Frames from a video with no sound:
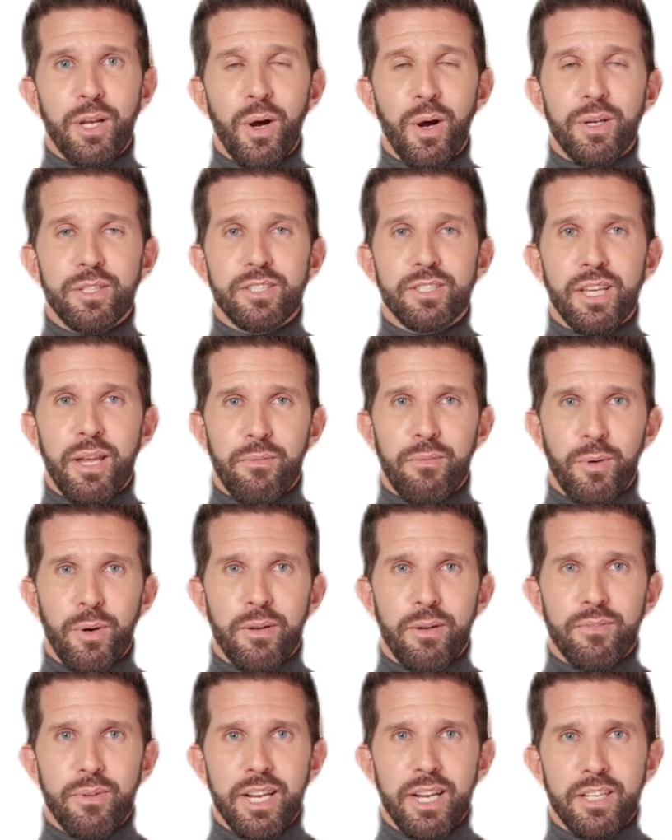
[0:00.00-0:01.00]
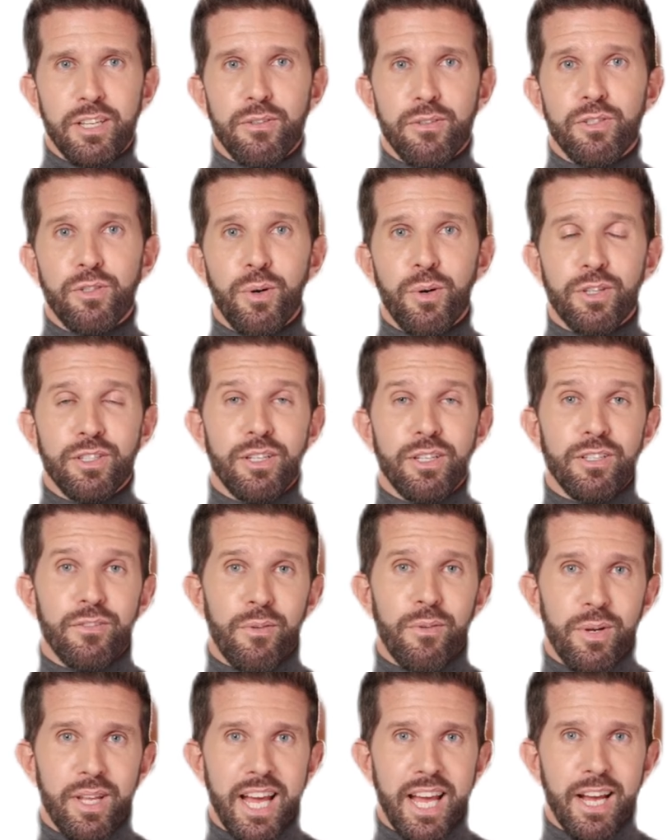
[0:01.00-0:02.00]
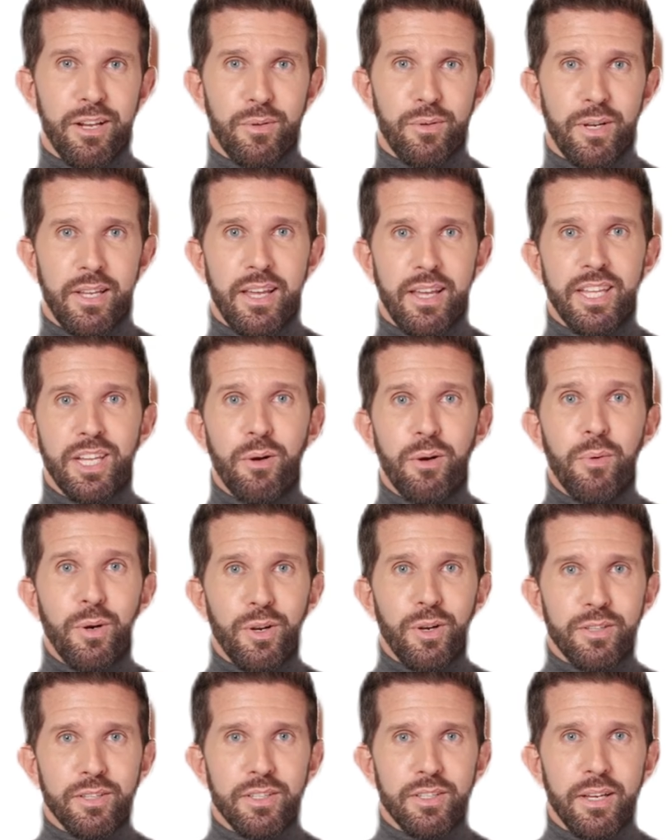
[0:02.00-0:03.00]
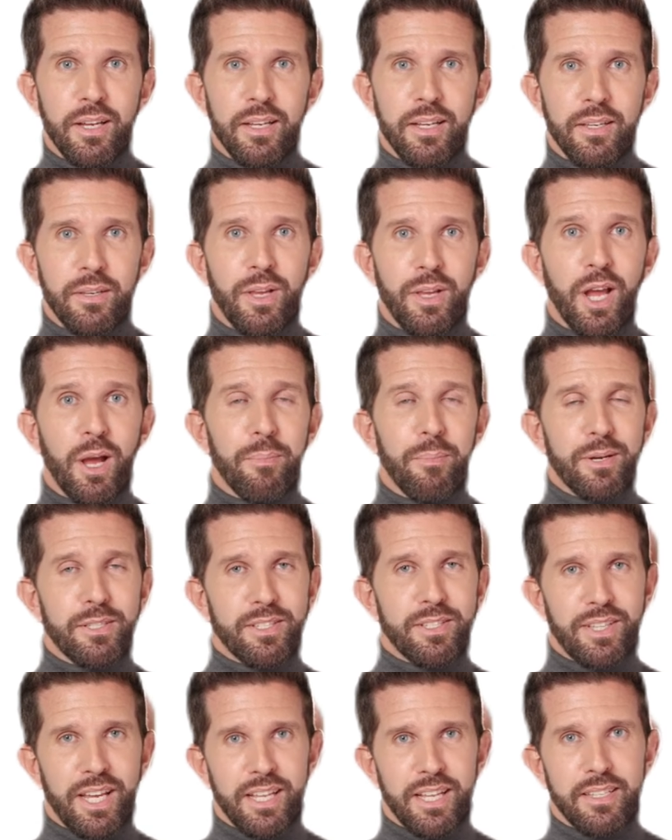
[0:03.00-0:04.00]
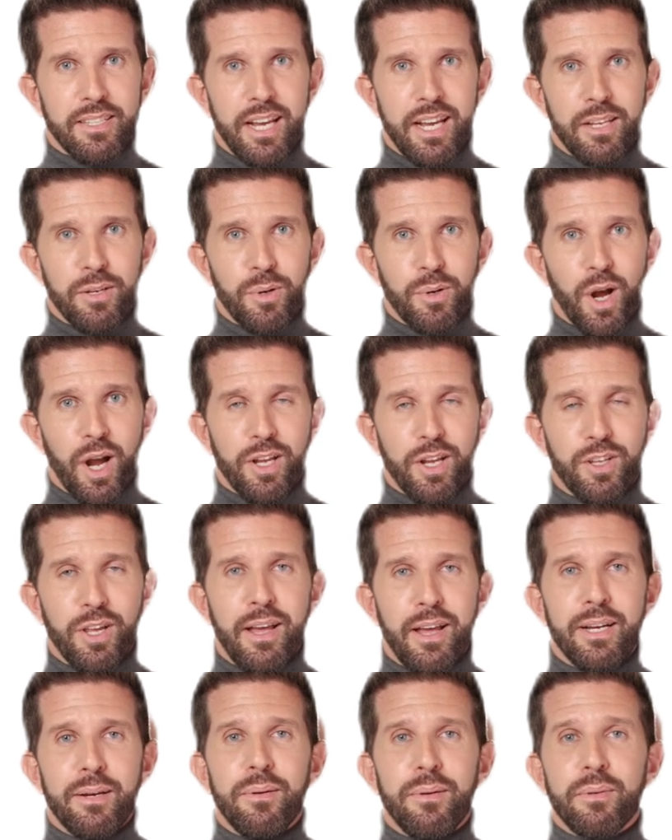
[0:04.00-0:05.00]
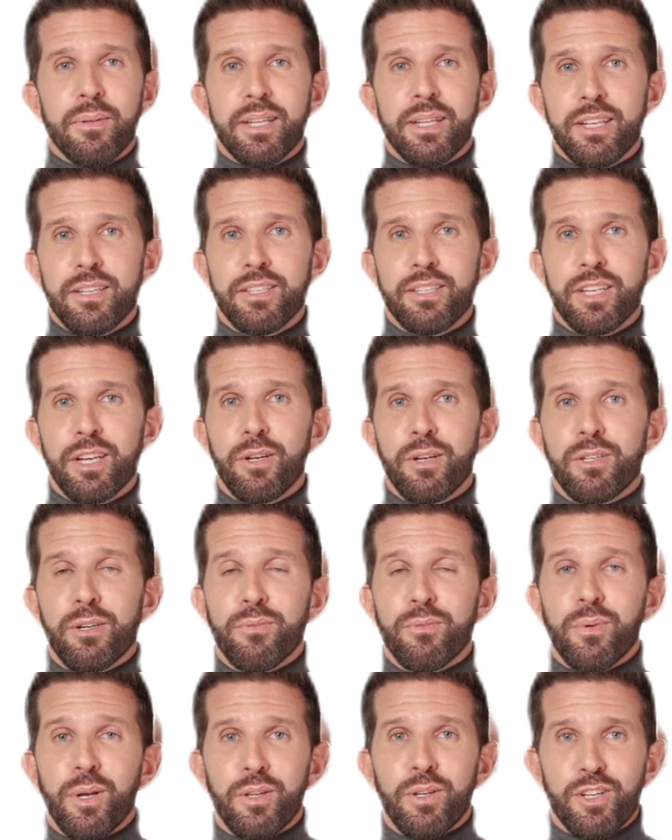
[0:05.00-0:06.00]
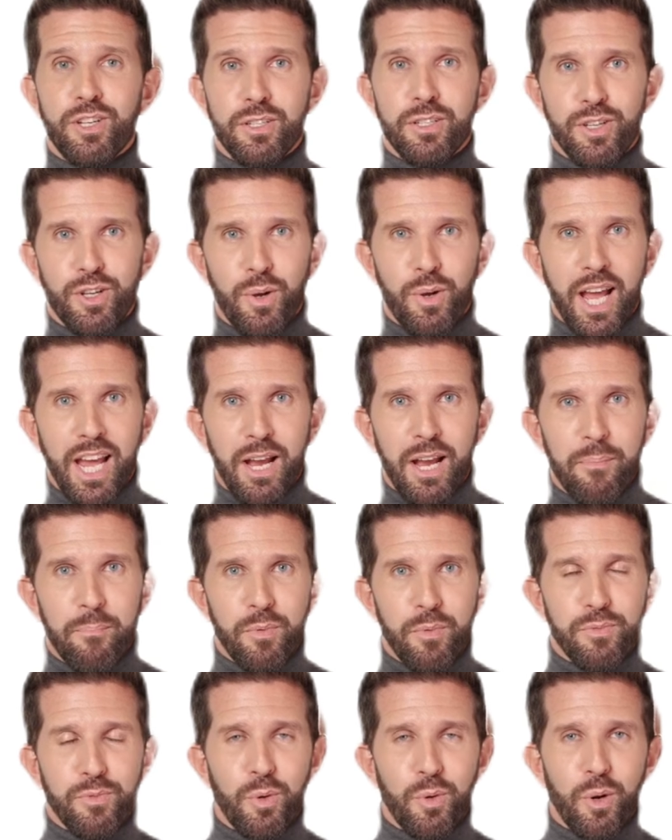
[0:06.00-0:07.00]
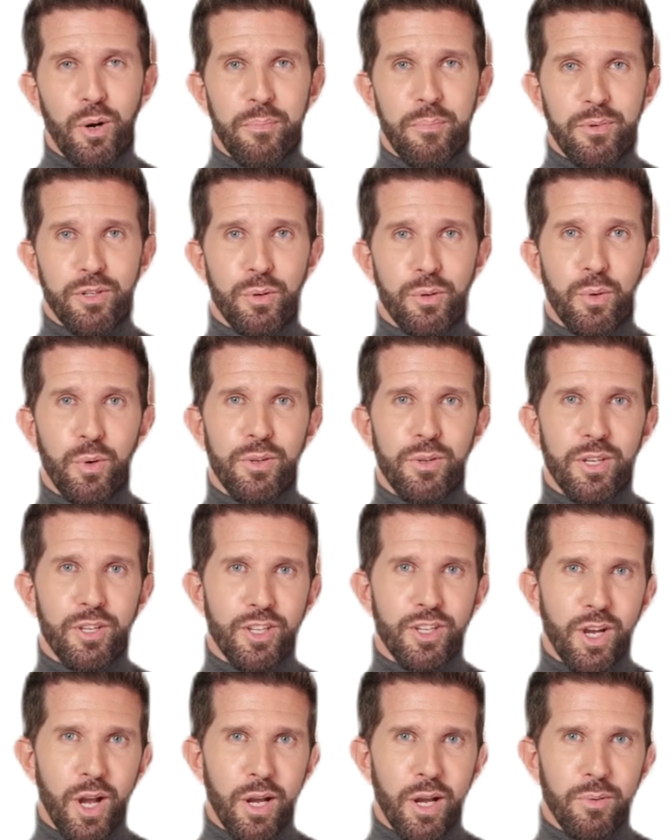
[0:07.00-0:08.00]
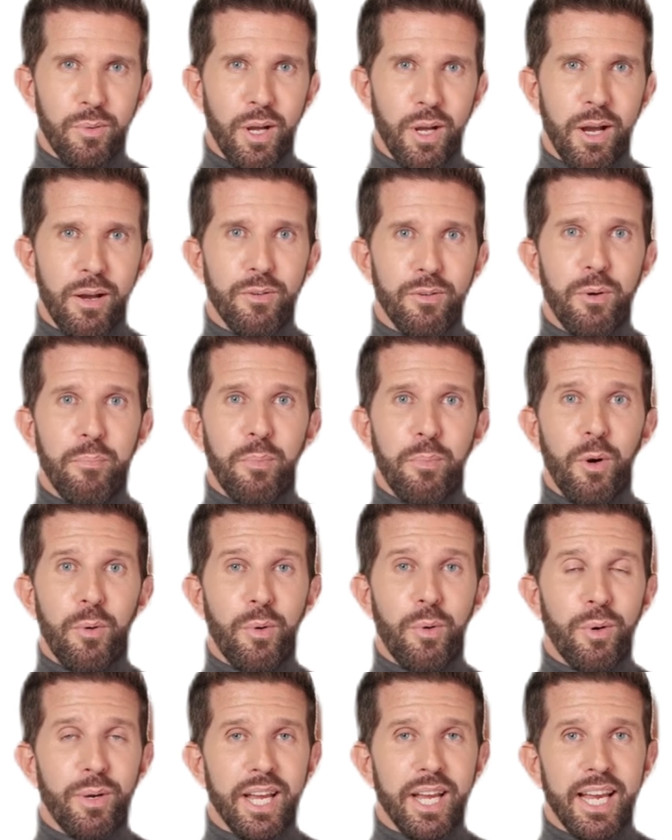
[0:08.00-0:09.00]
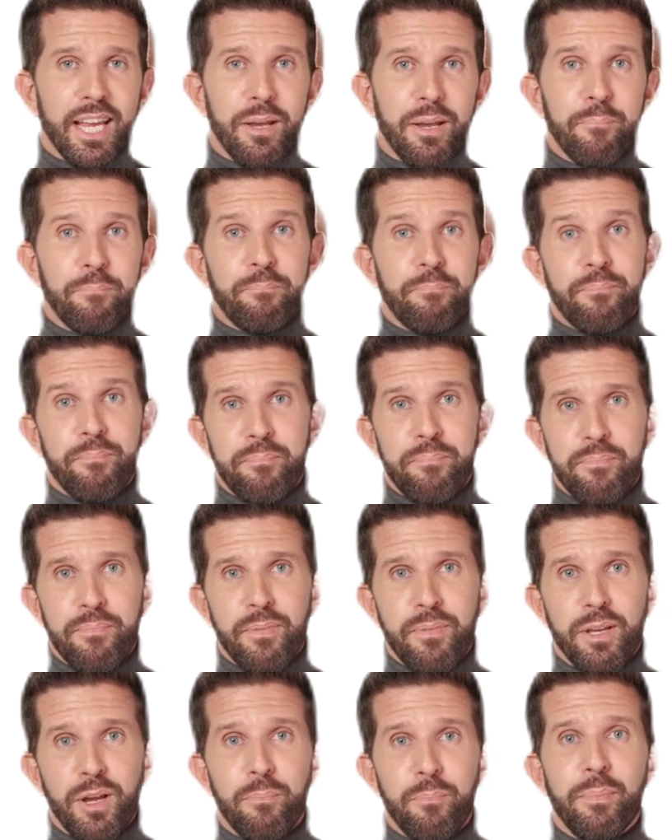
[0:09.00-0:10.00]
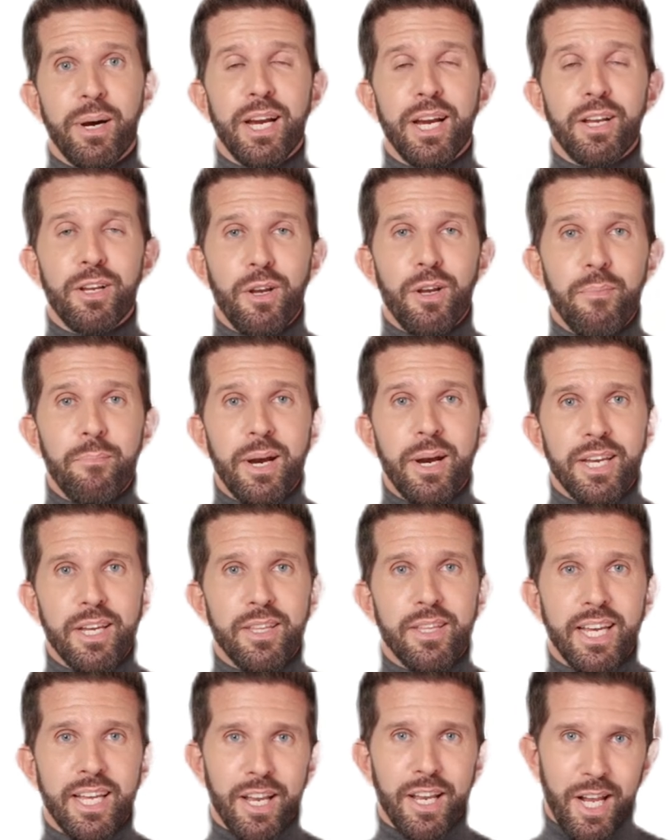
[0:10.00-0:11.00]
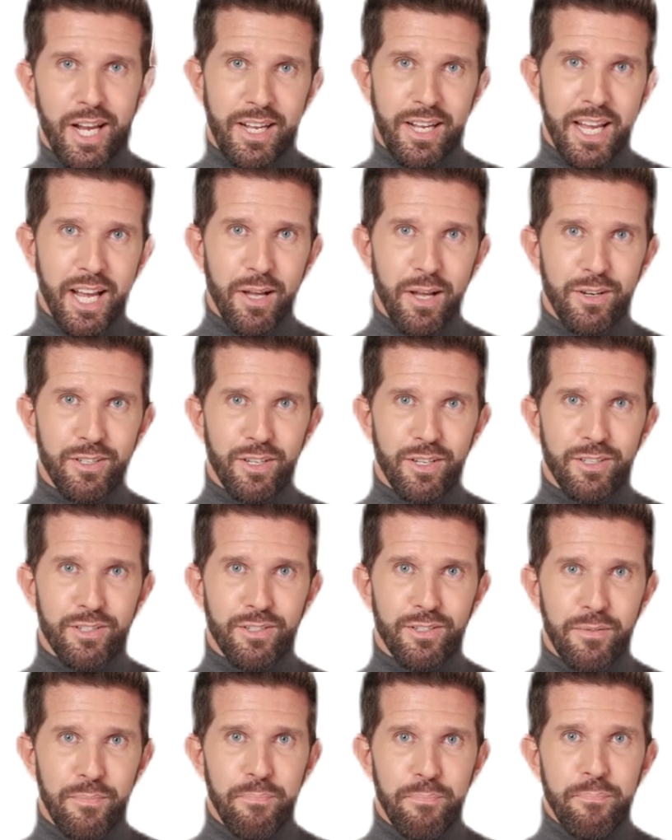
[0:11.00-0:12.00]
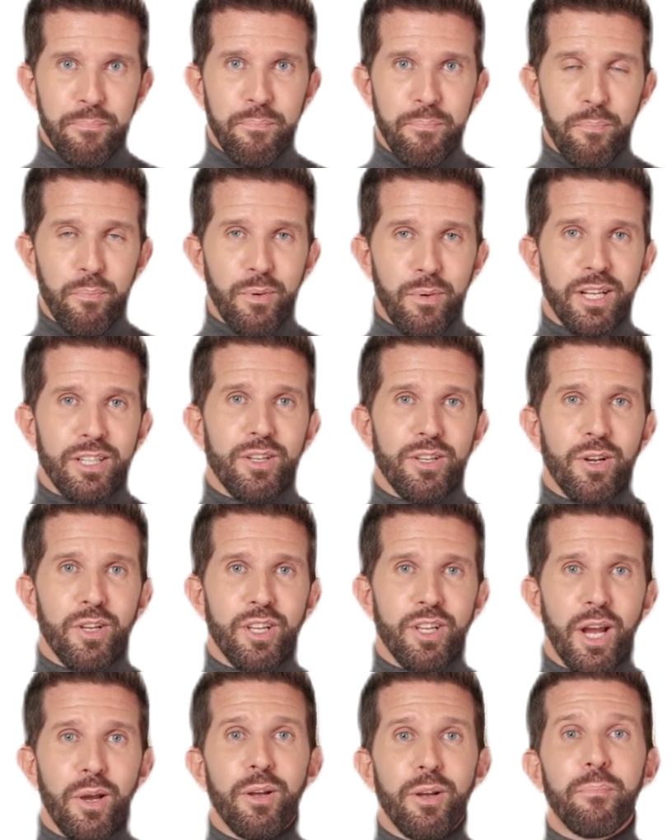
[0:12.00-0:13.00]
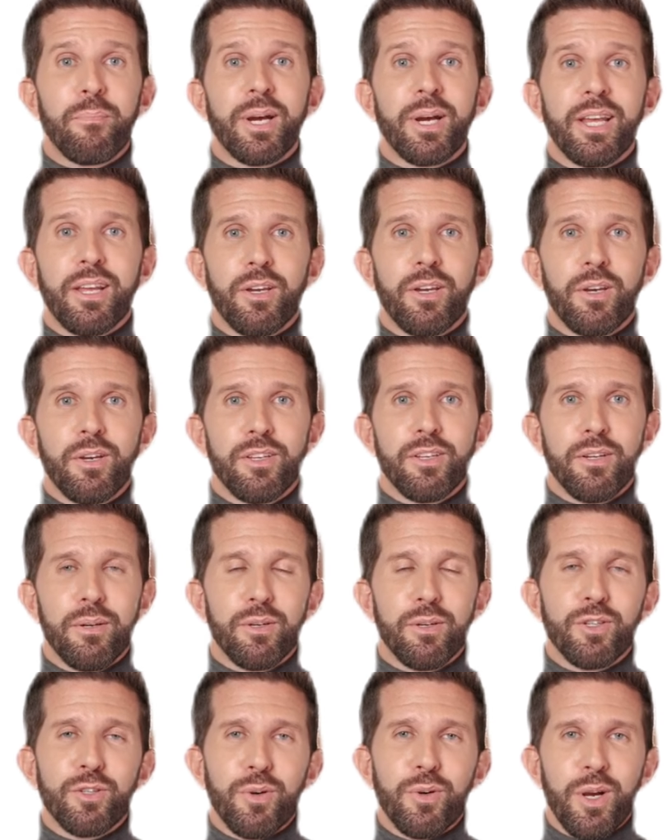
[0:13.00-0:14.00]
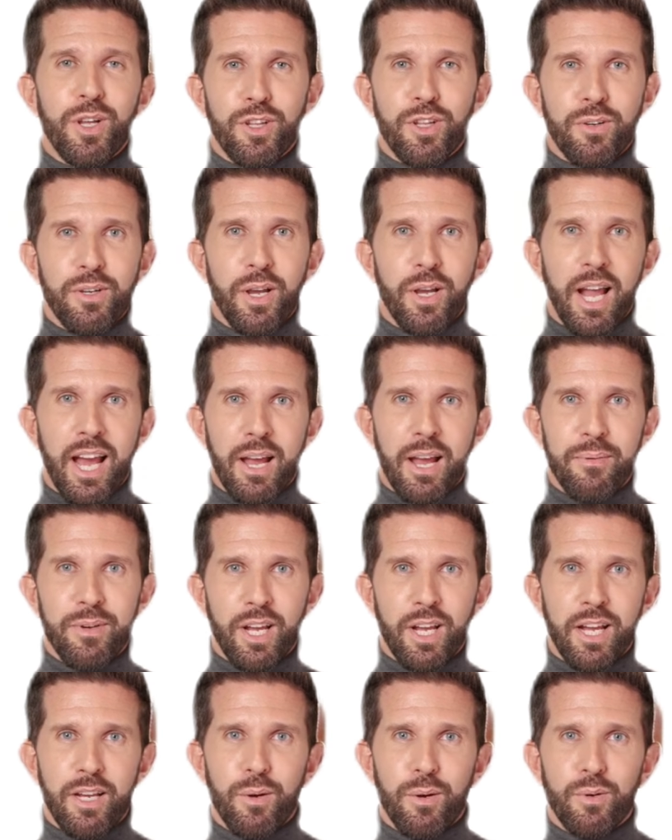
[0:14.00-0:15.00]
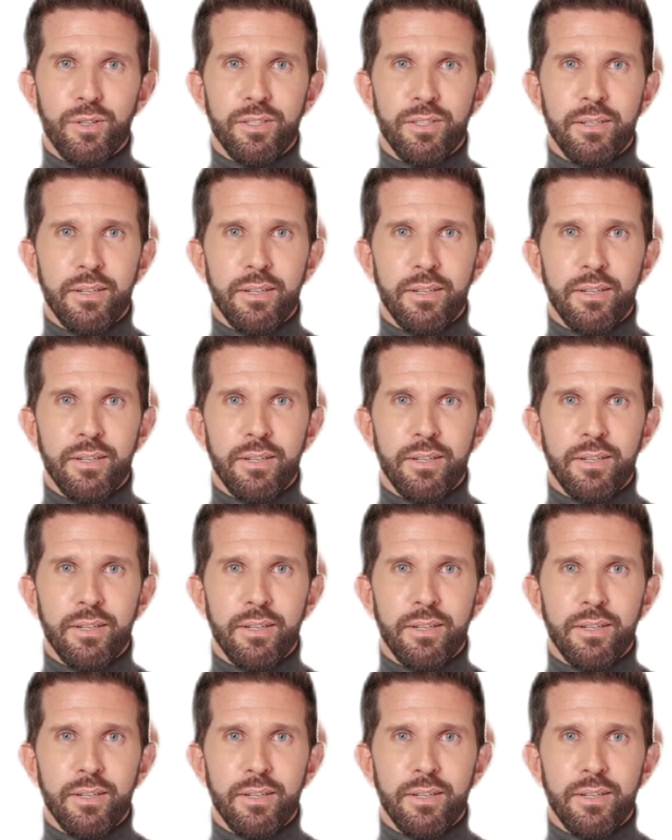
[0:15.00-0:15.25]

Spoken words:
are several effective sources for gathering keywords: common sense and logic. Consider the functions your app performs or the genre of your mobile game. Competitor metadata analysis. Research how competitors structure their app titles,